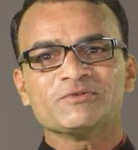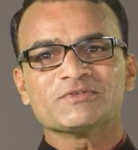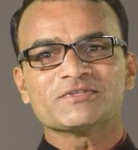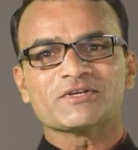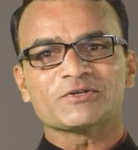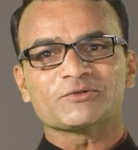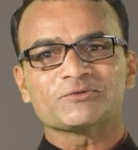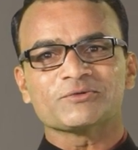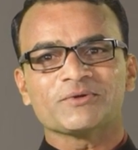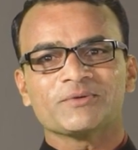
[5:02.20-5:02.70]

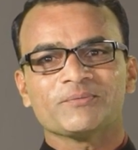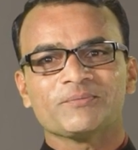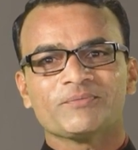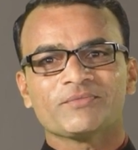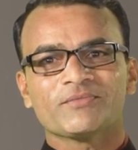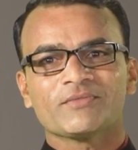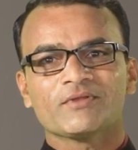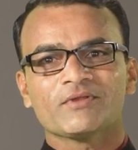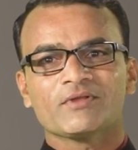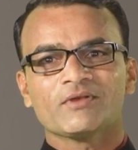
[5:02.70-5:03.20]
Annabhau
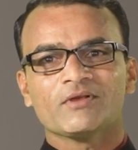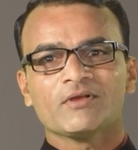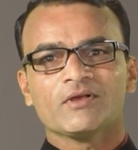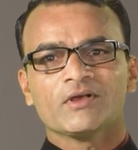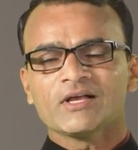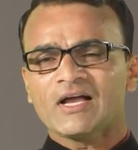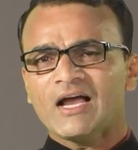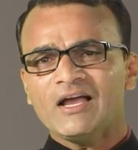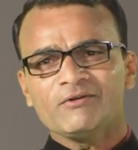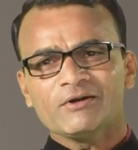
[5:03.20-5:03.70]
Sathe.
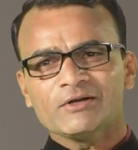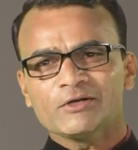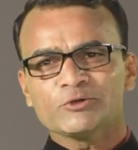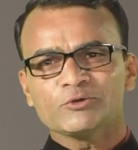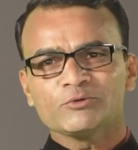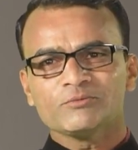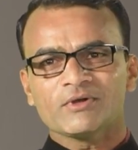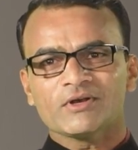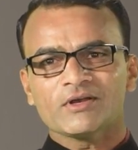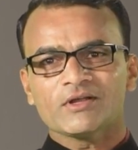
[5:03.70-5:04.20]
What do you
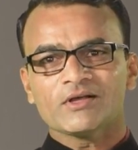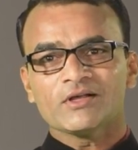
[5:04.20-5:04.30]
feel?